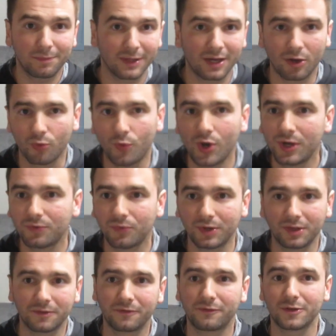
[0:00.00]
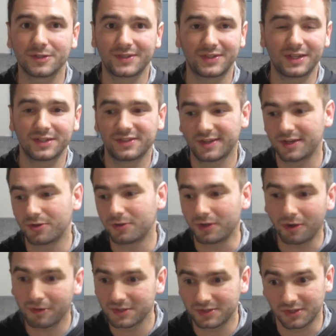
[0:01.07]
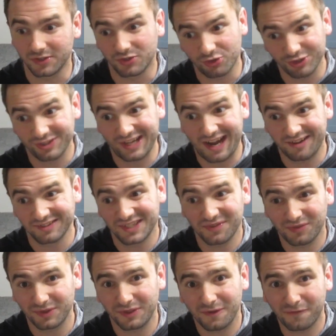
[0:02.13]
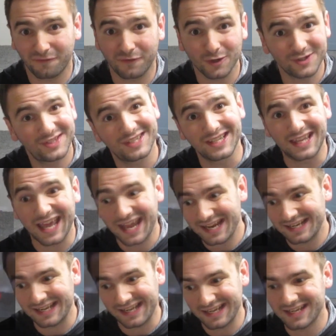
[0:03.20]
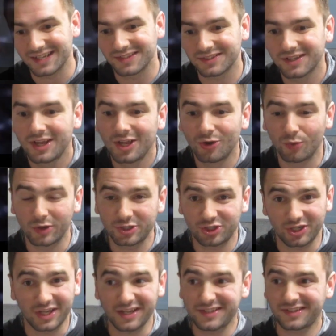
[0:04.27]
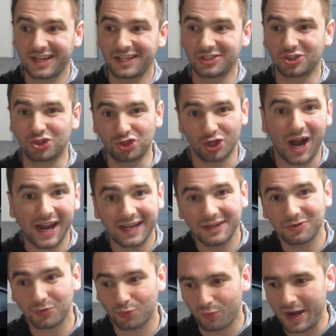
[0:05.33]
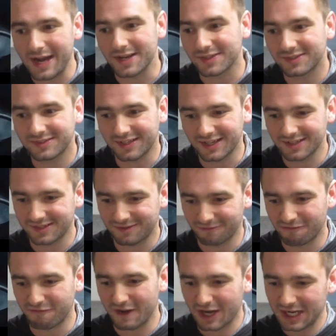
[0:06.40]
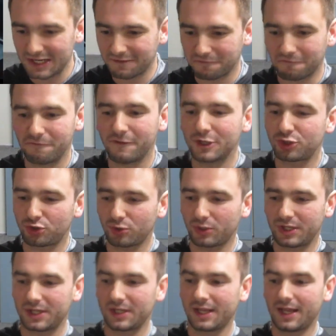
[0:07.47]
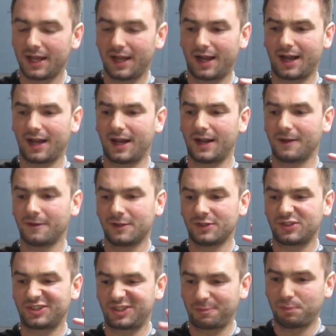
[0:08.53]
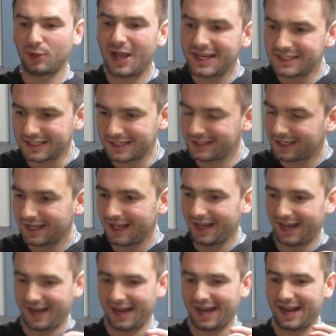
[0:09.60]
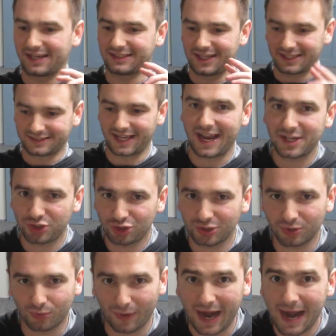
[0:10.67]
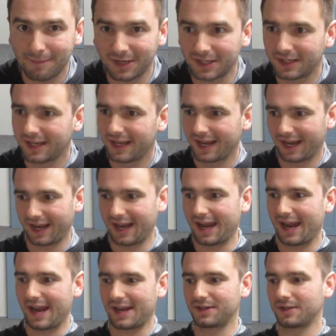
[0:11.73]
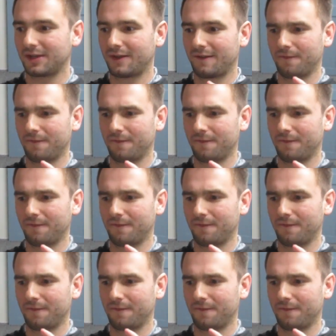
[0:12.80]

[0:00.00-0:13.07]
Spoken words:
Player One, one of the first things that you'll notice is just how different the first gate is, which it's a giant race. It's very visually splendid and attention-grabbing and